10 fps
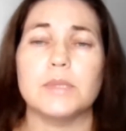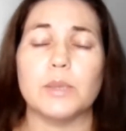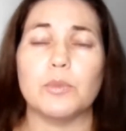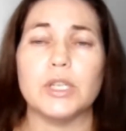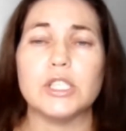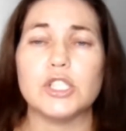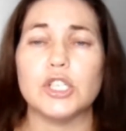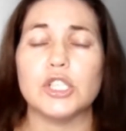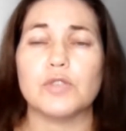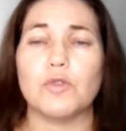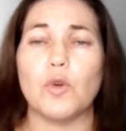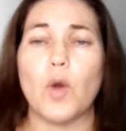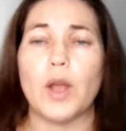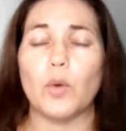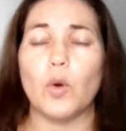some research
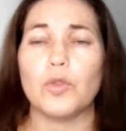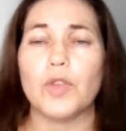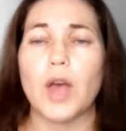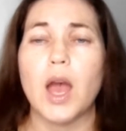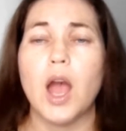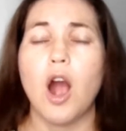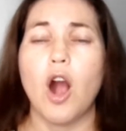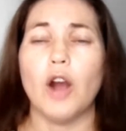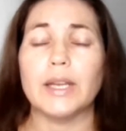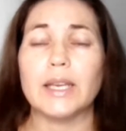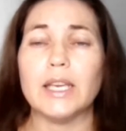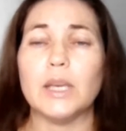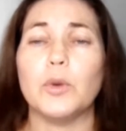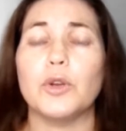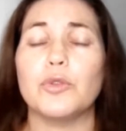for an author on a
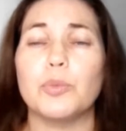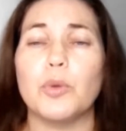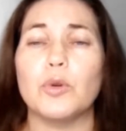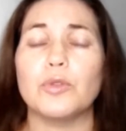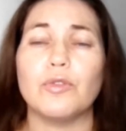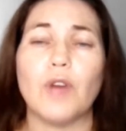keyword report,